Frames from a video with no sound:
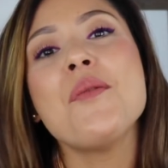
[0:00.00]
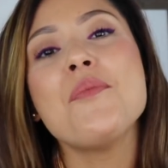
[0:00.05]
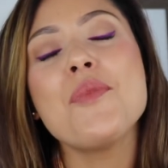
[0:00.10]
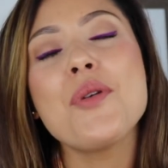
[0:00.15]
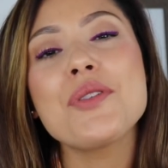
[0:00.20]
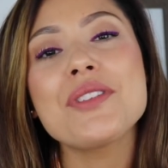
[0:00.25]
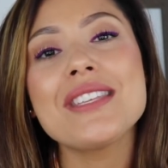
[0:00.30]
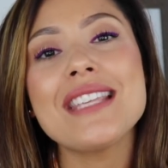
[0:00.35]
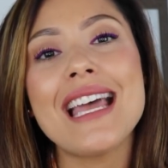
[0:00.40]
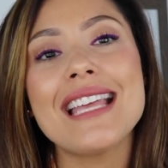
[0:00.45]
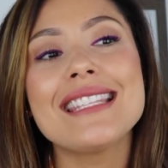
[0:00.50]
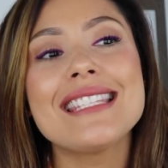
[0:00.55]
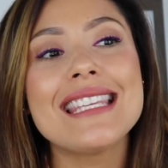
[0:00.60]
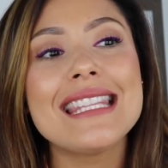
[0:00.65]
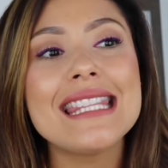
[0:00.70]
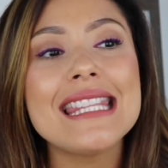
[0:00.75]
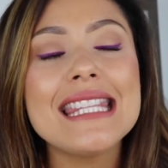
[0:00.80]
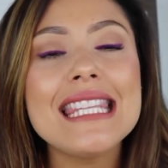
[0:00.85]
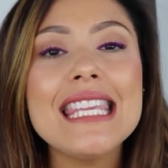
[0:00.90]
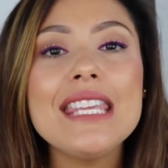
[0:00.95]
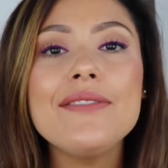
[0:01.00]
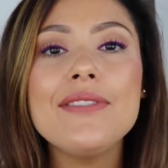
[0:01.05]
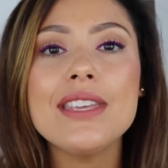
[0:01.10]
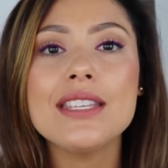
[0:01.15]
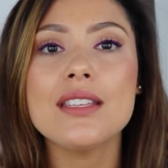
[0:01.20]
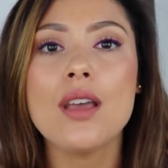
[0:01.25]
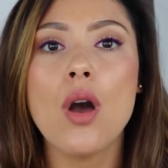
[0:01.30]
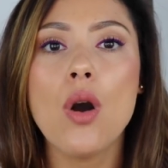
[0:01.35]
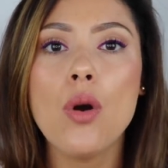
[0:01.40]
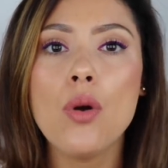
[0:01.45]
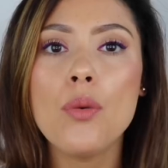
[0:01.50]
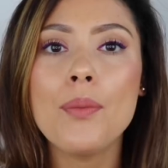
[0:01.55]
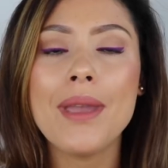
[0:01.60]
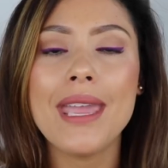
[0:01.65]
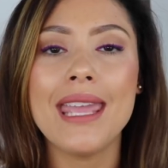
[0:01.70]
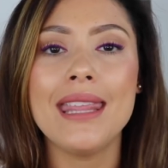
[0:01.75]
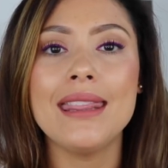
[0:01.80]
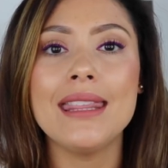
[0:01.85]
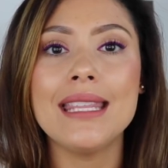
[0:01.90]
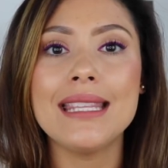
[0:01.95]
Moses had to leave his home
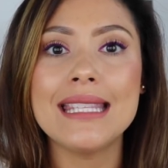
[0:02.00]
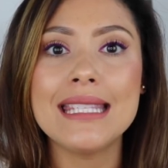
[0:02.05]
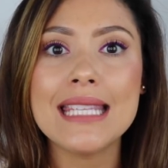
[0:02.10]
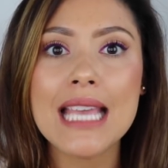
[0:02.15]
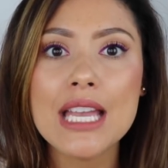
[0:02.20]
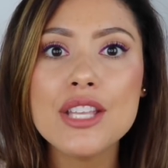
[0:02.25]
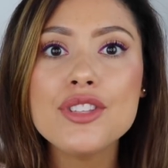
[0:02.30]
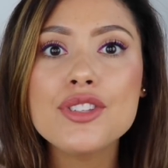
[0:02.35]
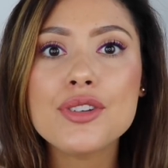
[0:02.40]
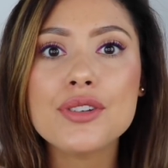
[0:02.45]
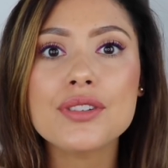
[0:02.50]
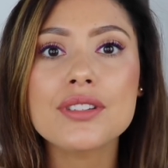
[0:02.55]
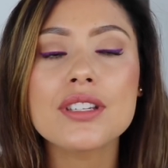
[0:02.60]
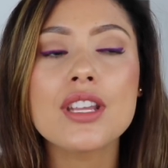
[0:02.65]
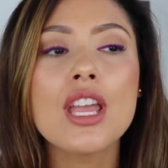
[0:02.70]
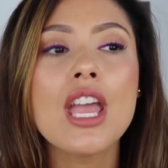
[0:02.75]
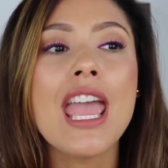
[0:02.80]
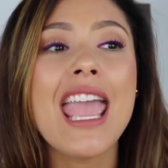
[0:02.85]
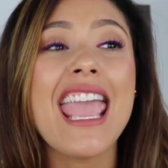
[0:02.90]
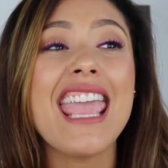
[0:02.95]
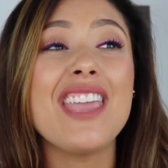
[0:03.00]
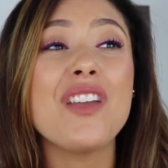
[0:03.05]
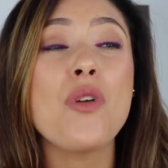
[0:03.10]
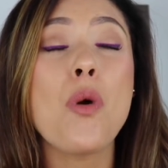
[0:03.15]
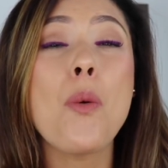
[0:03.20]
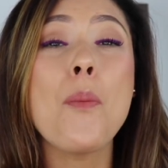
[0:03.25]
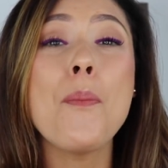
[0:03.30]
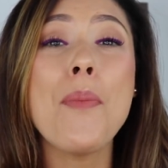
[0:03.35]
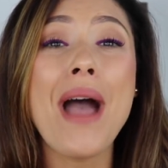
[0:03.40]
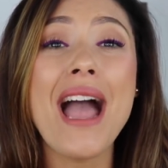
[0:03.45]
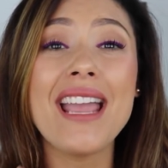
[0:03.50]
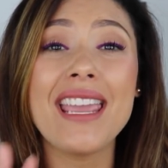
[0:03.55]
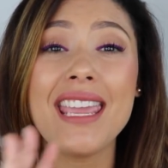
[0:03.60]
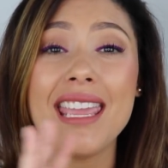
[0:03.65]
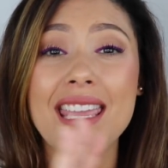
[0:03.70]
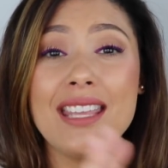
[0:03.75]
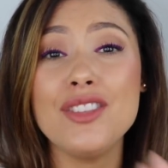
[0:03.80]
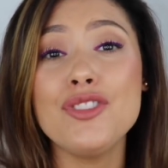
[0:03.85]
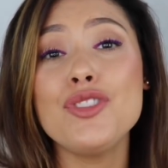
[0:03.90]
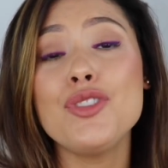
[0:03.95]
in the desert and go back
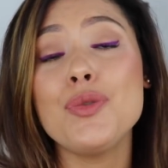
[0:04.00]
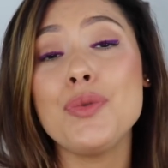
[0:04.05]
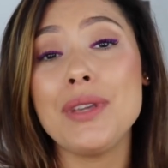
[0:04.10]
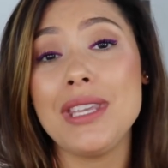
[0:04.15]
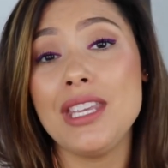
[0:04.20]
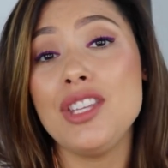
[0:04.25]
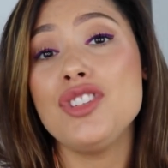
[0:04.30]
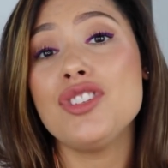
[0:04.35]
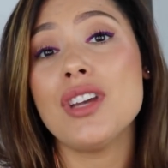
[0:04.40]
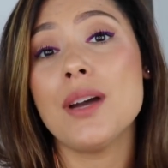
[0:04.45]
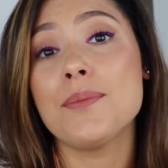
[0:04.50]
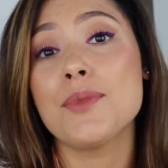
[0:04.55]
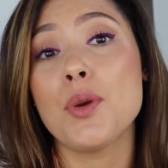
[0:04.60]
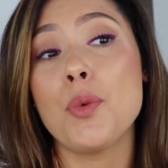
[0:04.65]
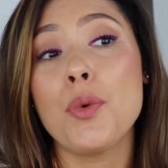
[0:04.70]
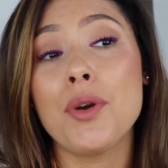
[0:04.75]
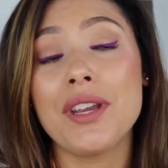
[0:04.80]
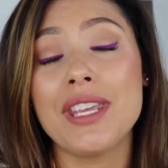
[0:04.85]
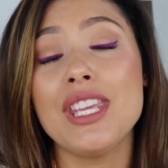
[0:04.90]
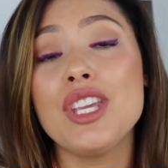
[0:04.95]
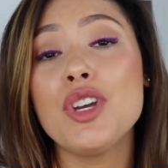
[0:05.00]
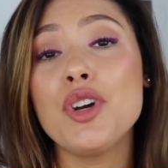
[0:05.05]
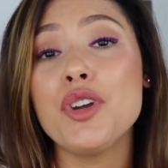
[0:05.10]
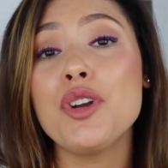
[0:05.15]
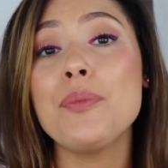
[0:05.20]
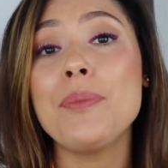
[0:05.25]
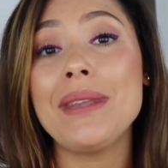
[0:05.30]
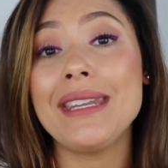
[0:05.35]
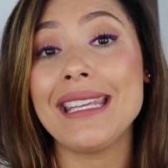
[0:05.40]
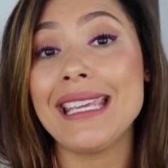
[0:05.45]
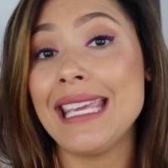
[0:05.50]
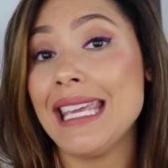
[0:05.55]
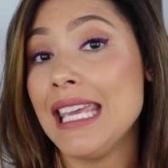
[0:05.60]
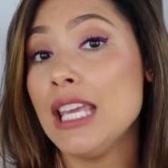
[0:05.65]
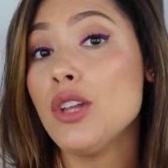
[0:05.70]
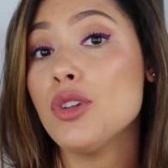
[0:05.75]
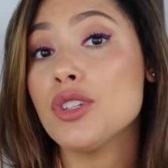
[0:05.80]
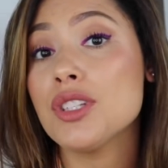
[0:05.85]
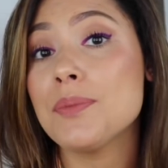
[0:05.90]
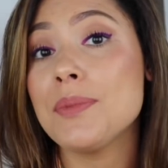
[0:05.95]
into Egypt, where he could have been
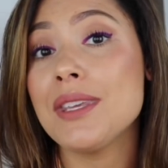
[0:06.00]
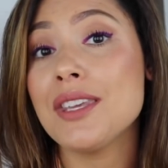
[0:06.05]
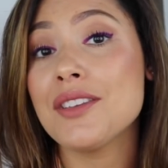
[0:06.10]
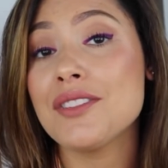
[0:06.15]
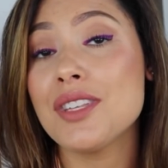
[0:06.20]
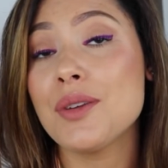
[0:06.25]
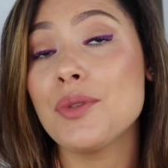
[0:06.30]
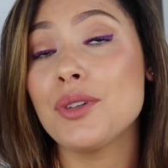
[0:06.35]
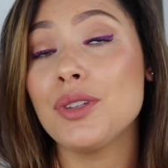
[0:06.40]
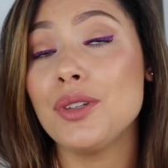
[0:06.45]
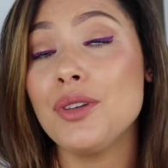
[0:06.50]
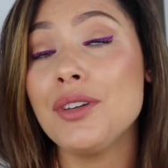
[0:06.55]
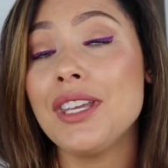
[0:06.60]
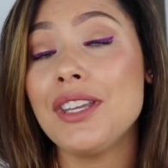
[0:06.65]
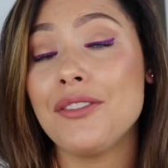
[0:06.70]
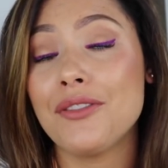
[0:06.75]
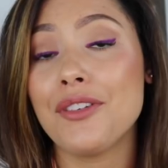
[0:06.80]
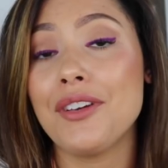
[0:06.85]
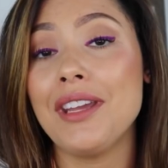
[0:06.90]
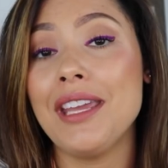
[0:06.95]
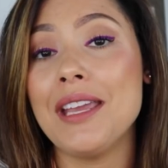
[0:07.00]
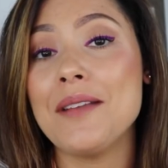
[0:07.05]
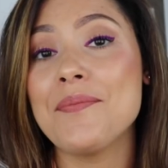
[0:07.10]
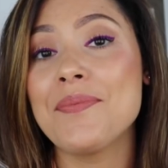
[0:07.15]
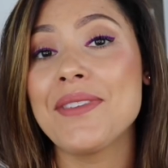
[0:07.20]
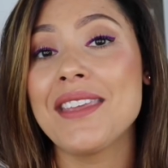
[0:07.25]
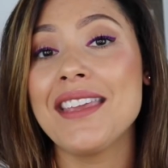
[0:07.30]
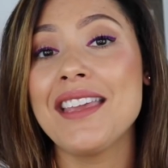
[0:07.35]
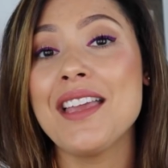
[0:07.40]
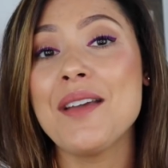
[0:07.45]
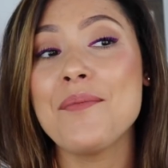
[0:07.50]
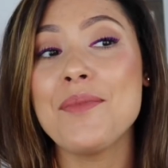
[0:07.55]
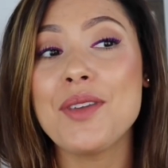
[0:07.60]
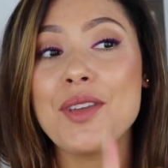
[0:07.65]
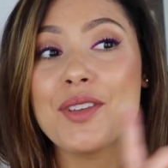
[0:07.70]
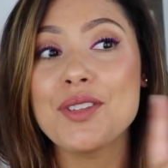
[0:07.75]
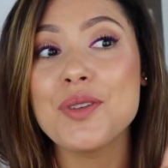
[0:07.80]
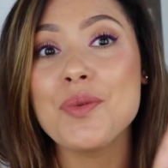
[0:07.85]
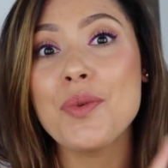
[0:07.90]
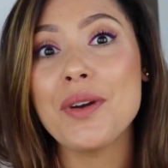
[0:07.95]
killed because they were looking for him
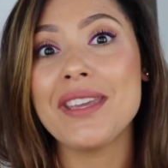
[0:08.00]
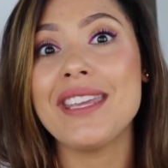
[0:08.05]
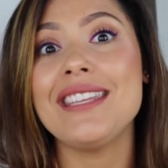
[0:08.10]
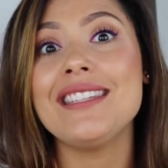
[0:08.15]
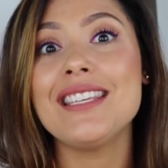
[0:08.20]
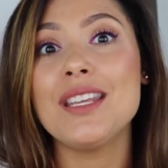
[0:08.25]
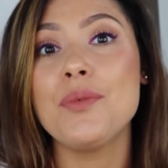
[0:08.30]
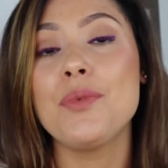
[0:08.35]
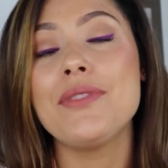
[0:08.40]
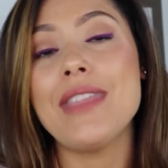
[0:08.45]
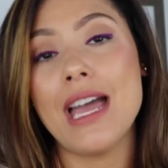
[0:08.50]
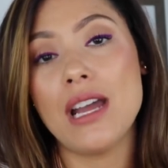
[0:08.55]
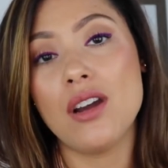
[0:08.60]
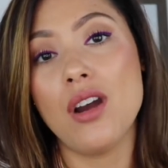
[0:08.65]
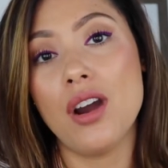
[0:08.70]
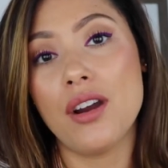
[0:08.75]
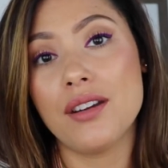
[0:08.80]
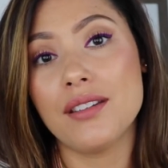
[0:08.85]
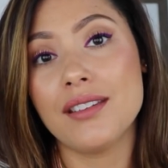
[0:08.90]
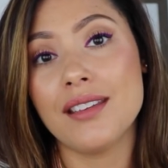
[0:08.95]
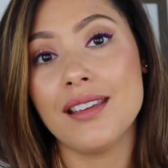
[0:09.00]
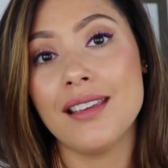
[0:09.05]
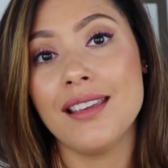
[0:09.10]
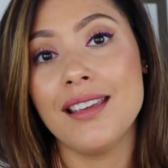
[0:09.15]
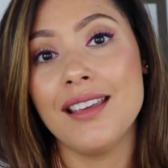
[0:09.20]
because of what he did with that guard.